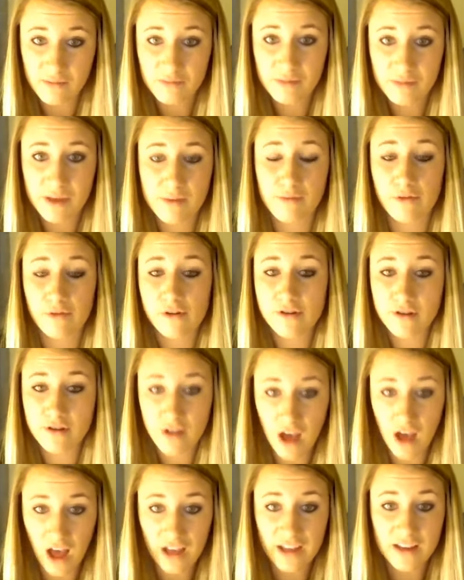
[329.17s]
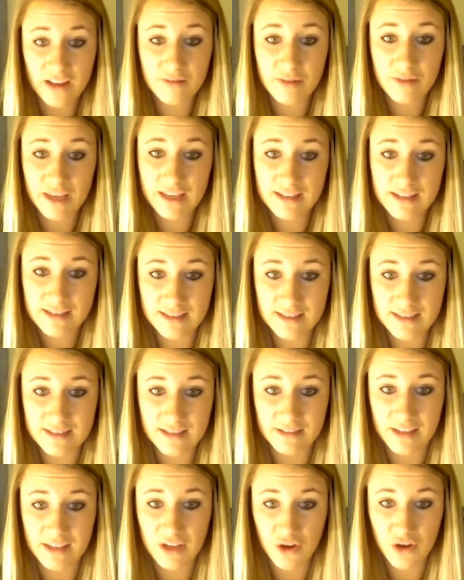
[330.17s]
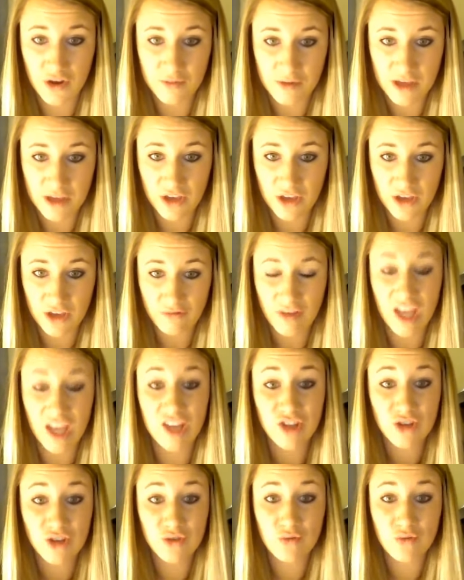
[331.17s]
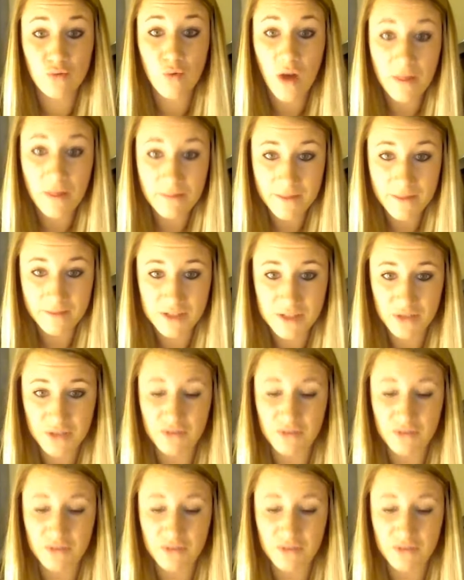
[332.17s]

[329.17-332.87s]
people are not going to be consistently creeping you, and you want them to.